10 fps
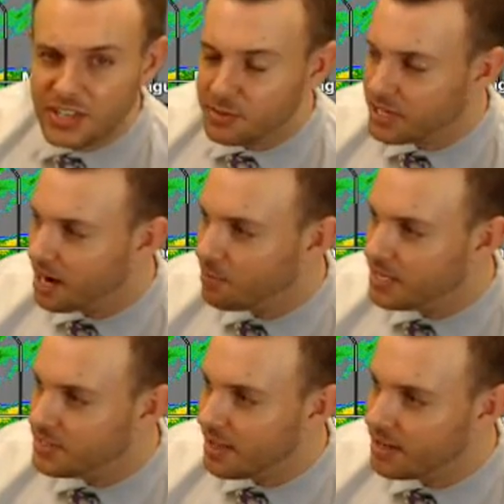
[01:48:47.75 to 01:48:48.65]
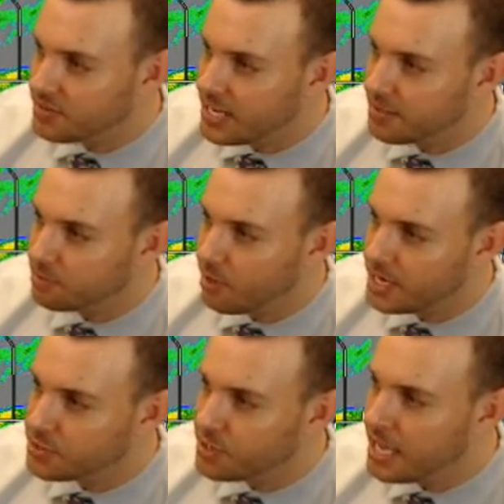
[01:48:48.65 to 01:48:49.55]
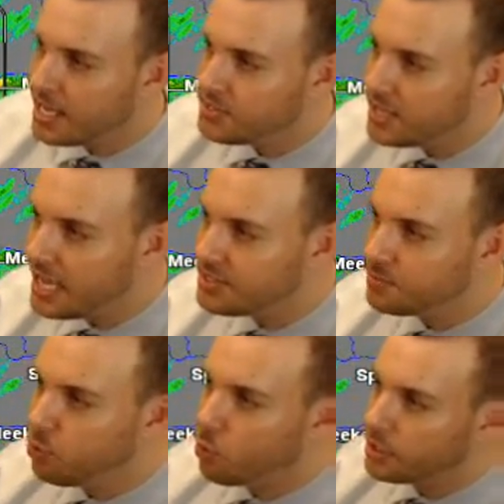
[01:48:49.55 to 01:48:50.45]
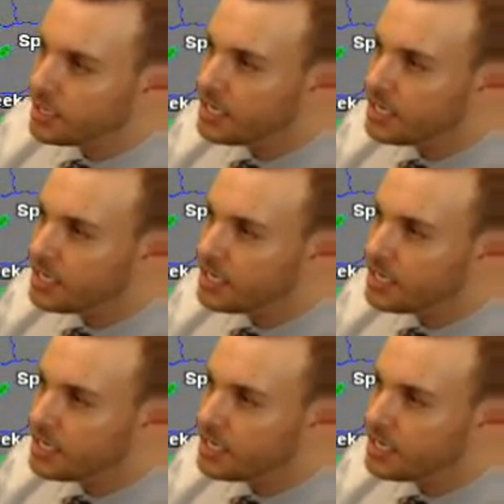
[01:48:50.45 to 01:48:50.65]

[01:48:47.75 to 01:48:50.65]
You see those hot reds down there south of Blanchard? See, that's important.